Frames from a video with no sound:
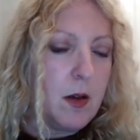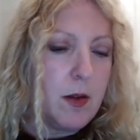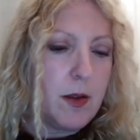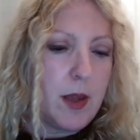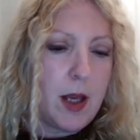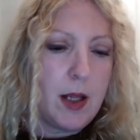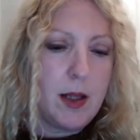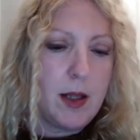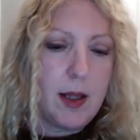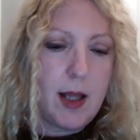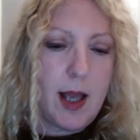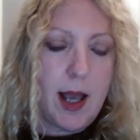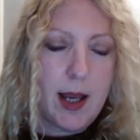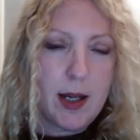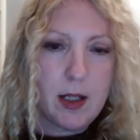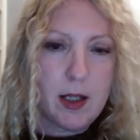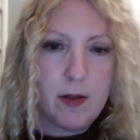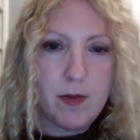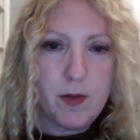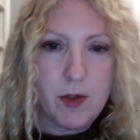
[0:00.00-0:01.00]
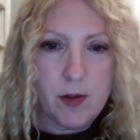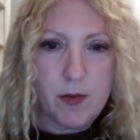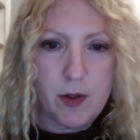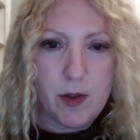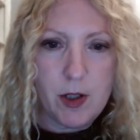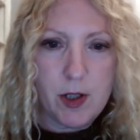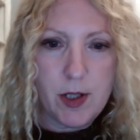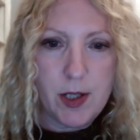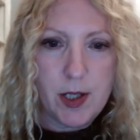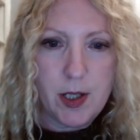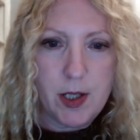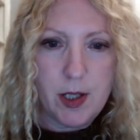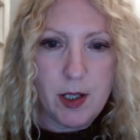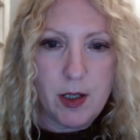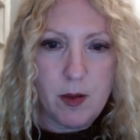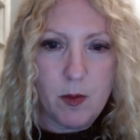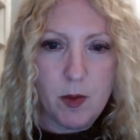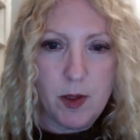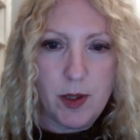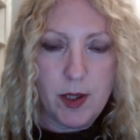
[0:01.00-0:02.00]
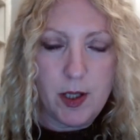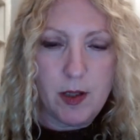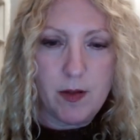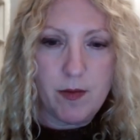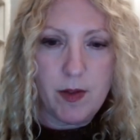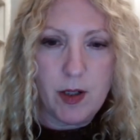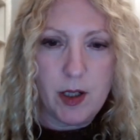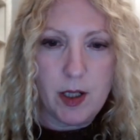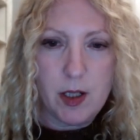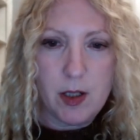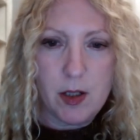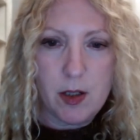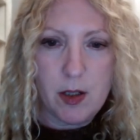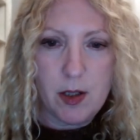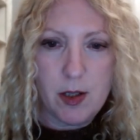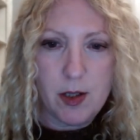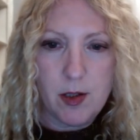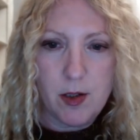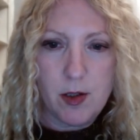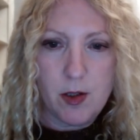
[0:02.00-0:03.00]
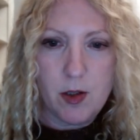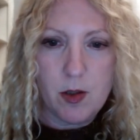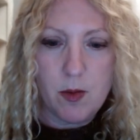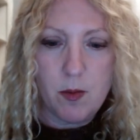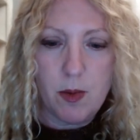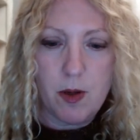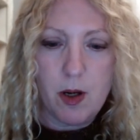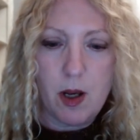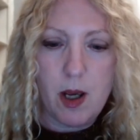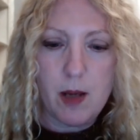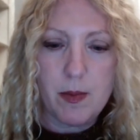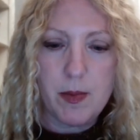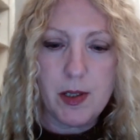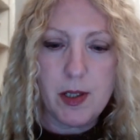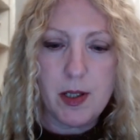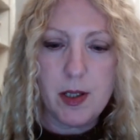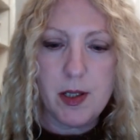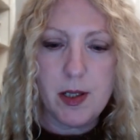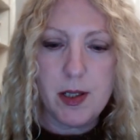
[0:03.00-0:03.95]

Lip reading: that lack of diversity within a financial institution perhaps